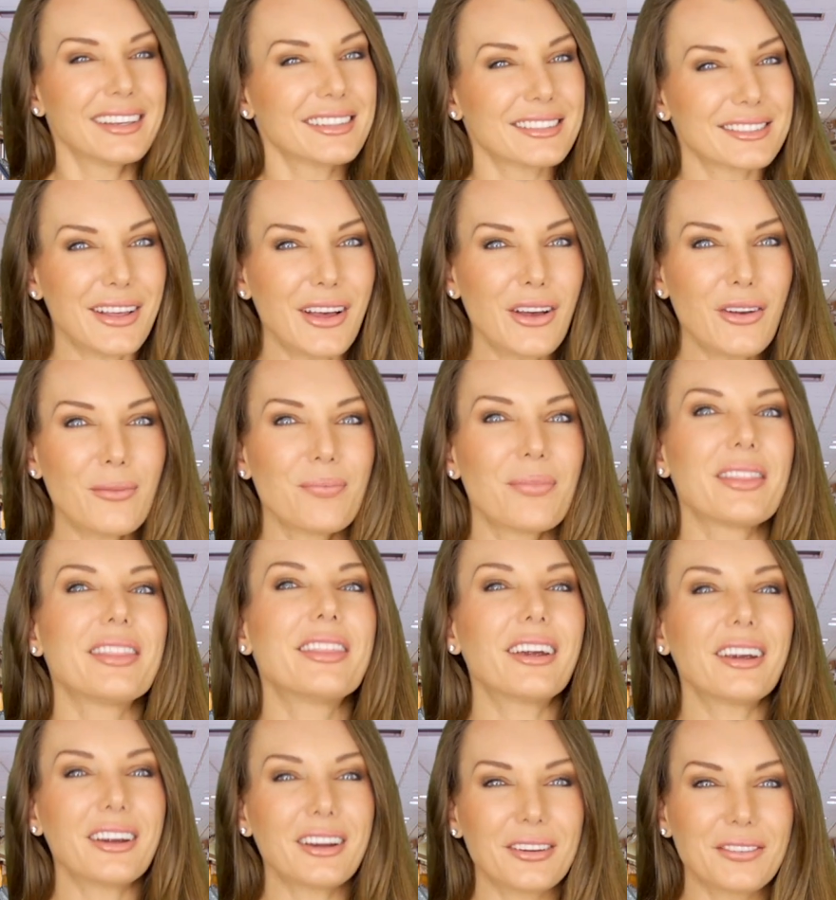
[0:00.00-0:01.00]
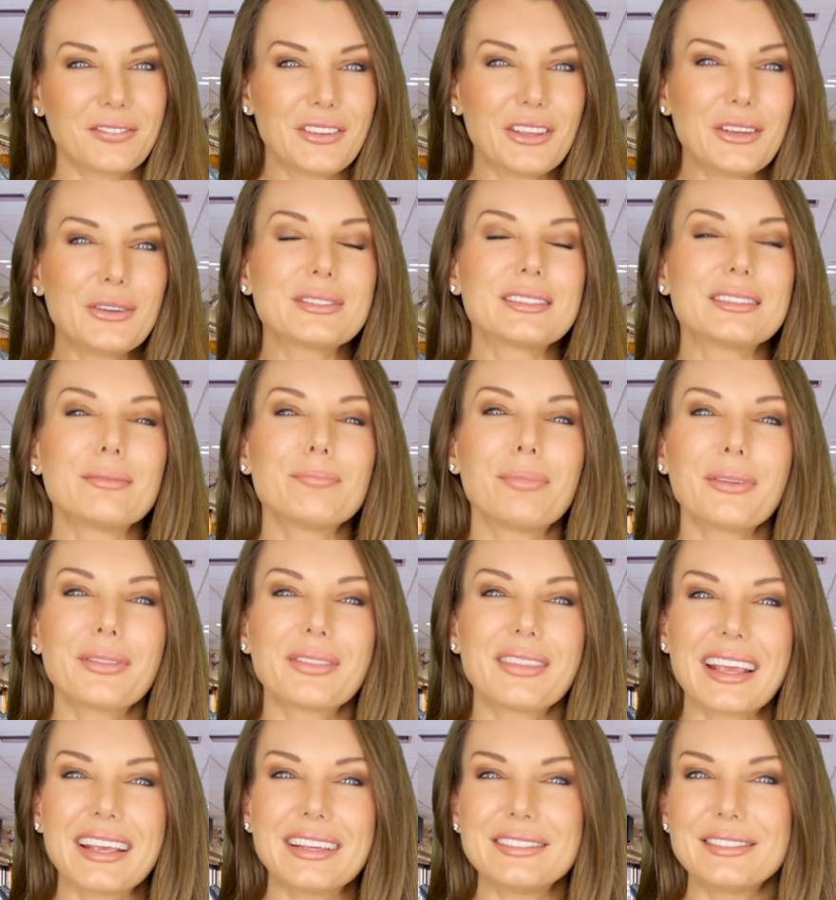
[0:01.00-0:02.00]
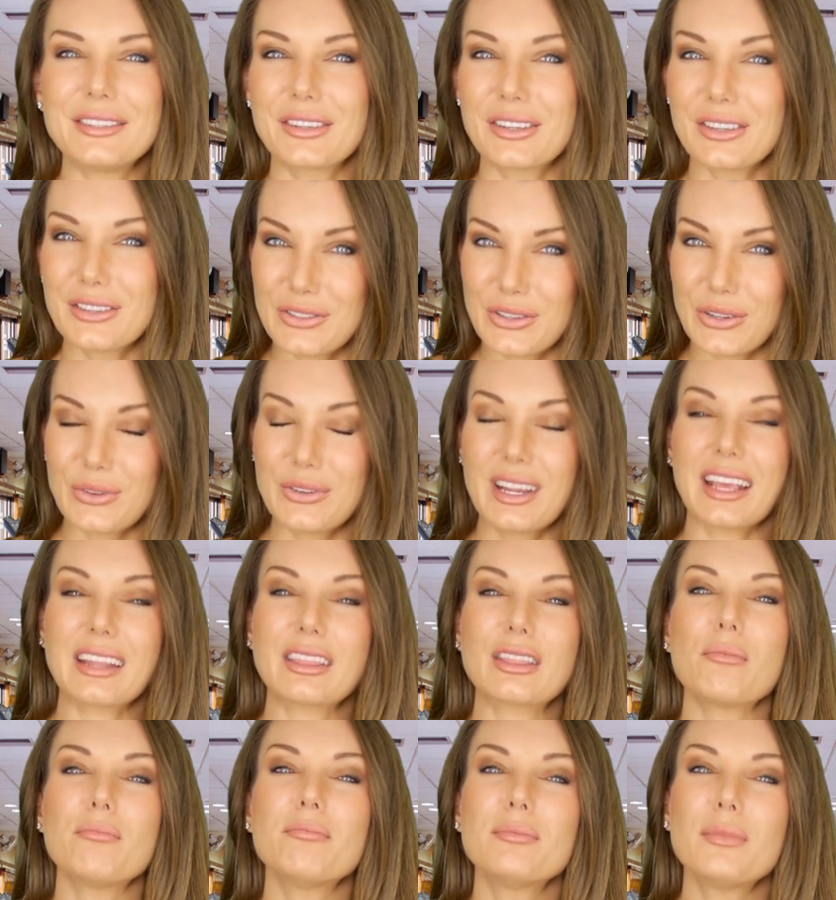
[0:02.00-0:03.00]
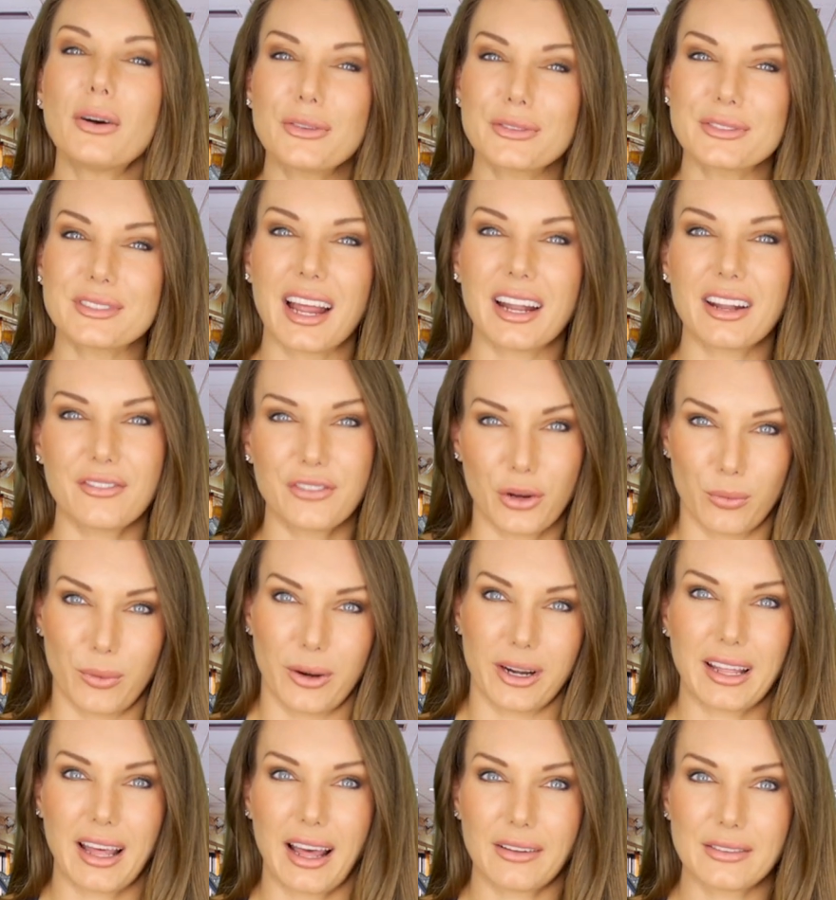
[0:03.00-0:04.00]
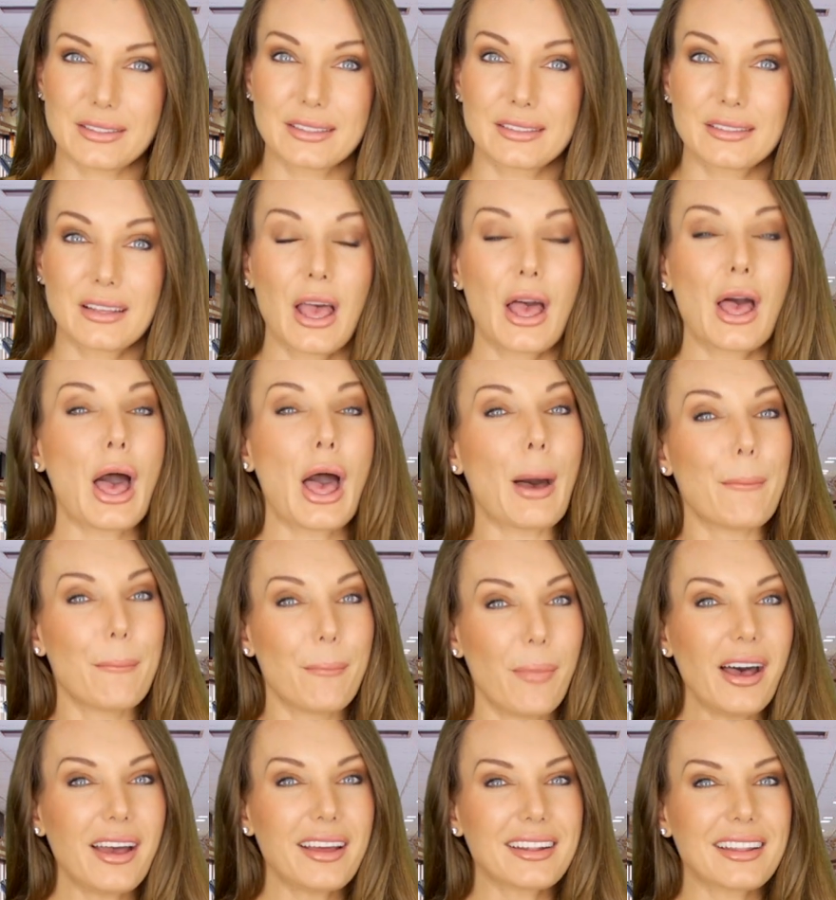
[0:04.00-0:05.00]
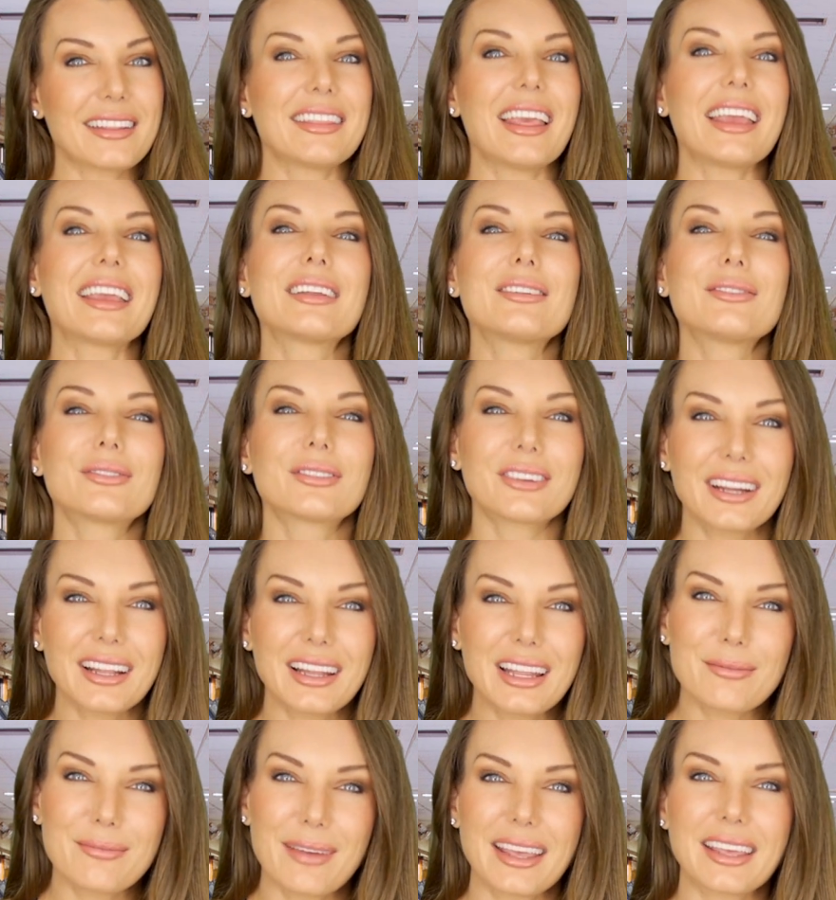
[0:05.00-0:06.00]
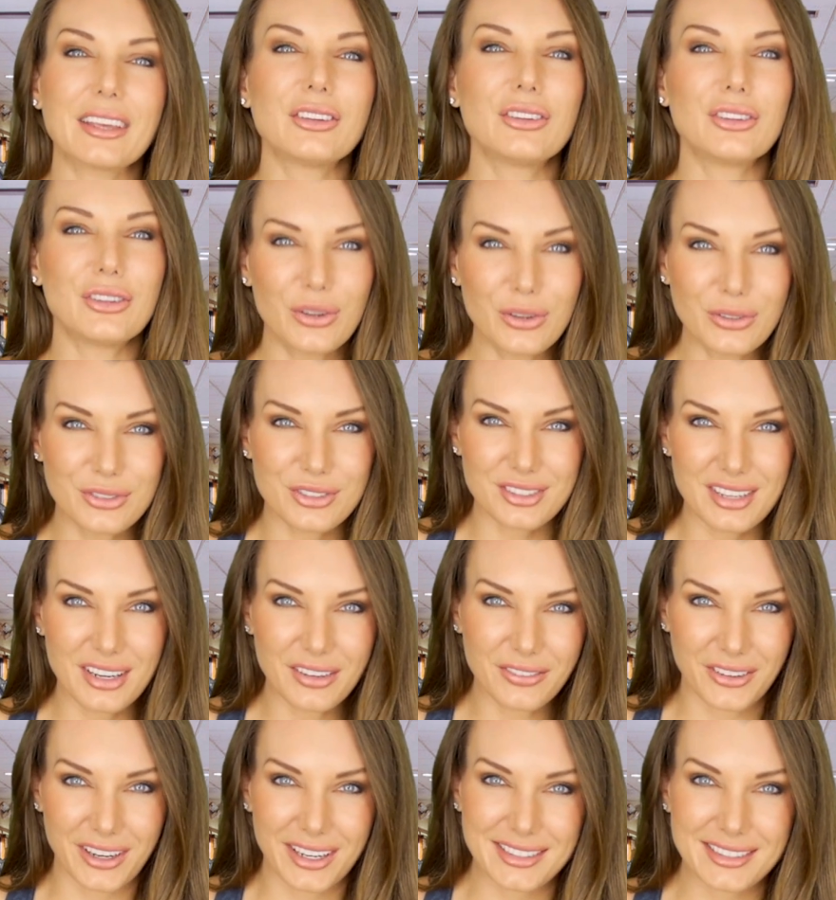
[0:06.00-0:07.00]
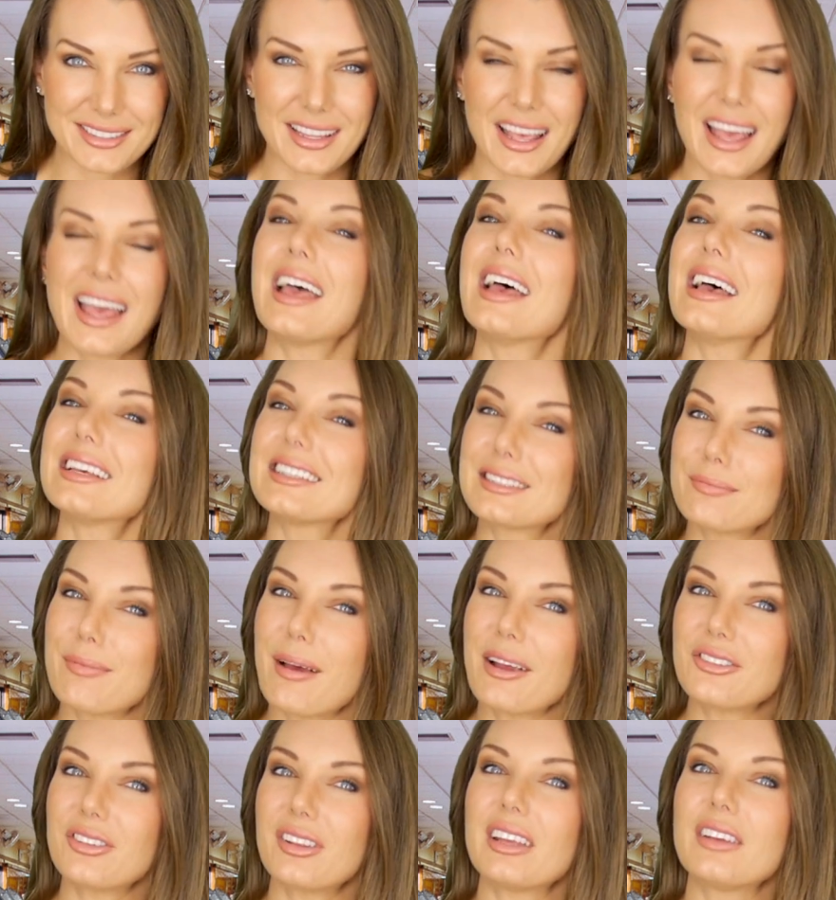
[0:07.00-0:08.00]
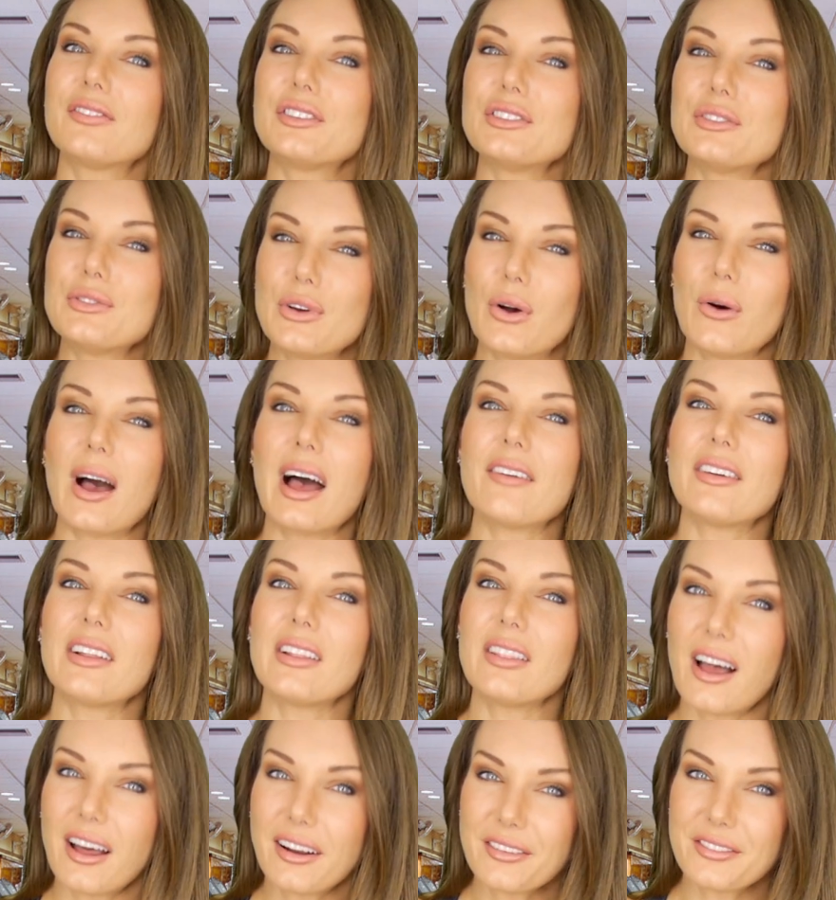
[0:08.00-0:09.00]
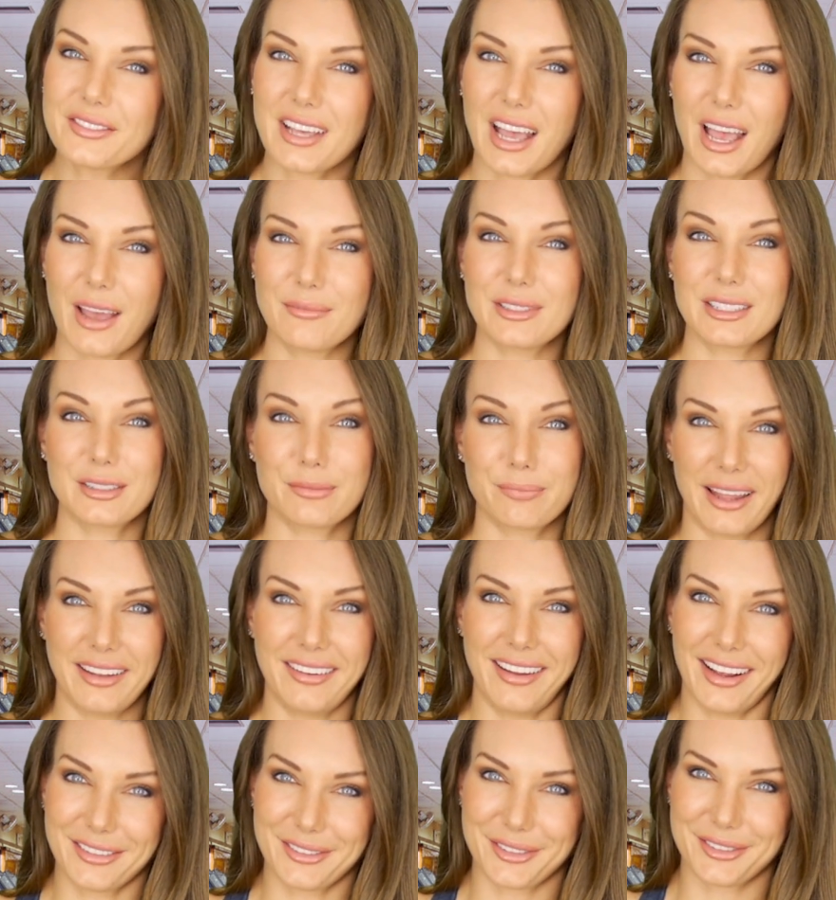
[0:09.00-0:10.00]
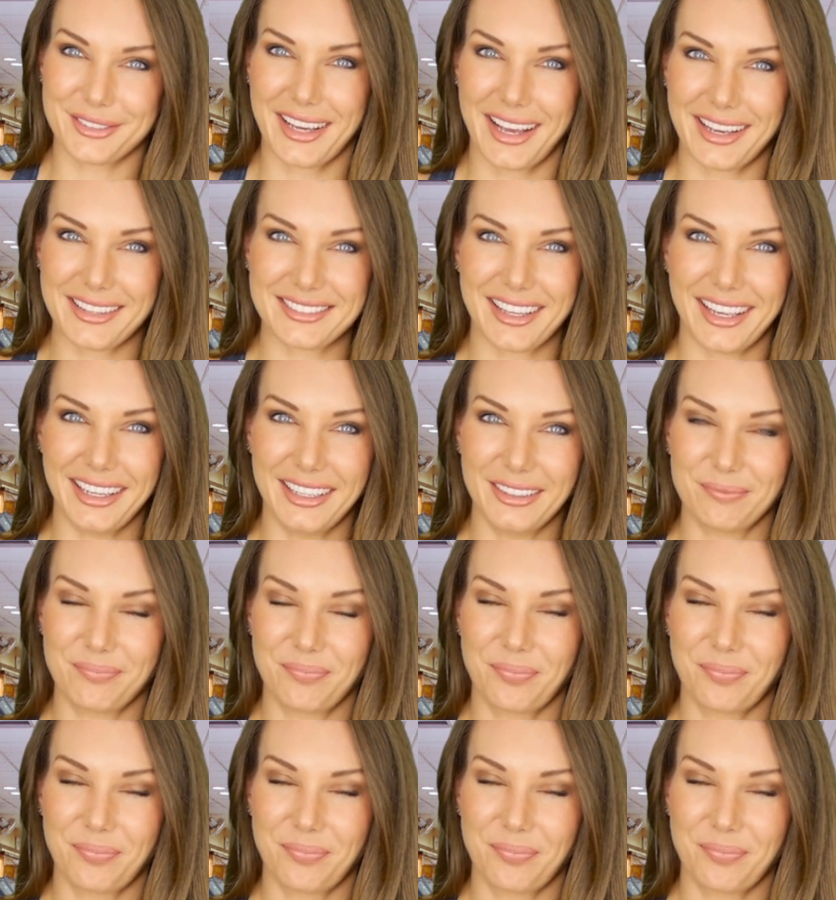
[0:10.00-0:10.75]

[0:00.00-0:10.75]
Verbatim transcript: So there are a few simple things you can do to get the most out of your workouts, but they can really make a huge difference, especially if you don't have a lot of time to spend exercising.